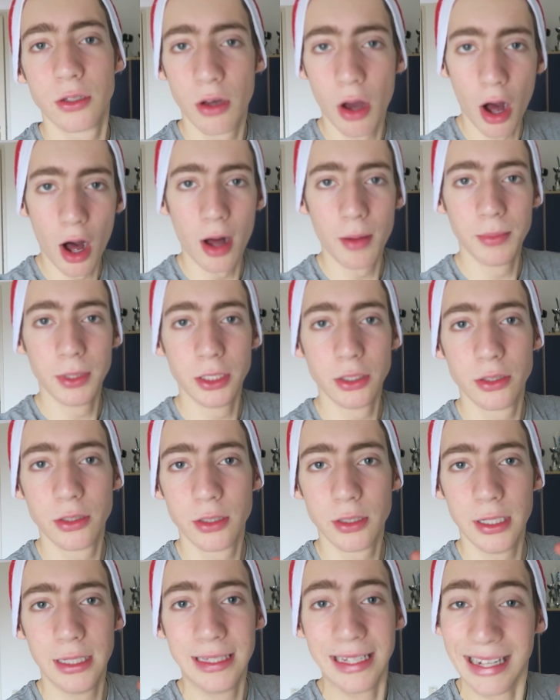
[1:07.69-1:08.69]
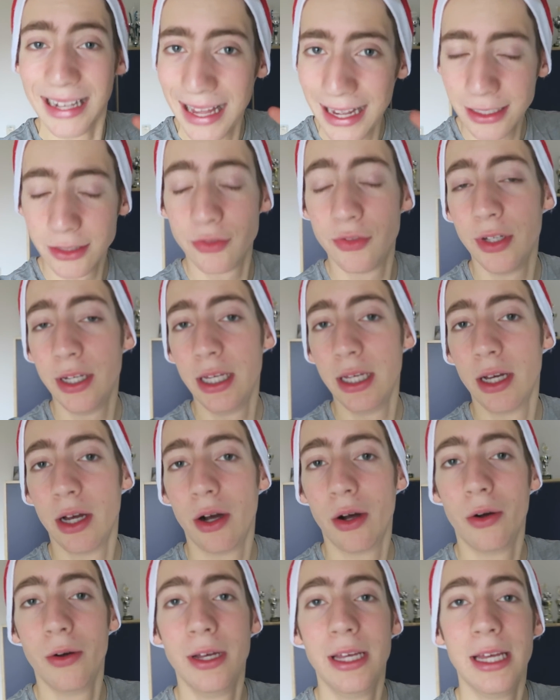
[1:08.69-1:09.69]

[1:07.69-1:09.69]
comment in the last video.